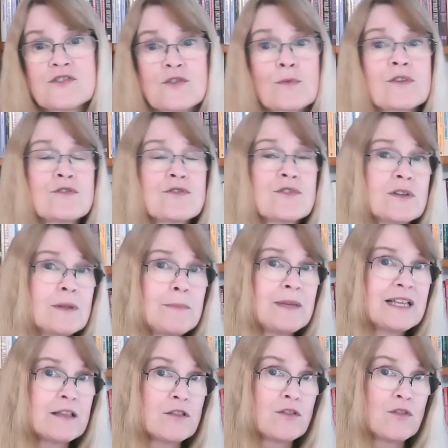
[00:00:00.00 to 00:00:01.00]
So there's going to
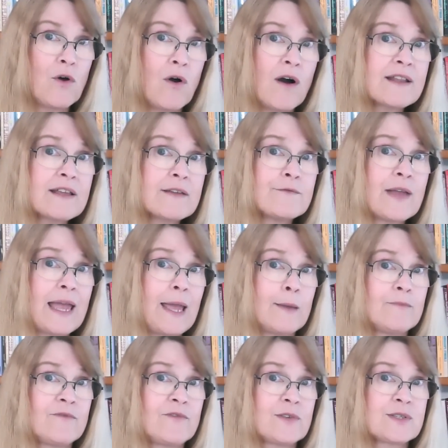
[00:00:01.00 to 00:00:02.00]
be a lot of
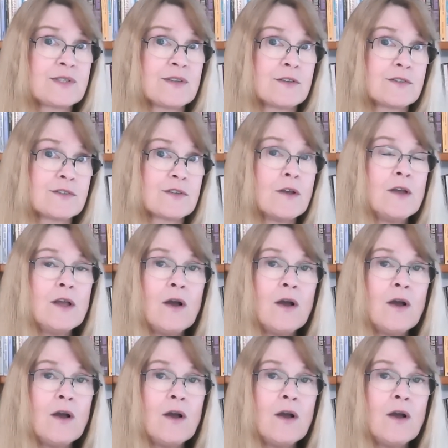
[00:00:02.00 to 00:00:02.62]
emphasis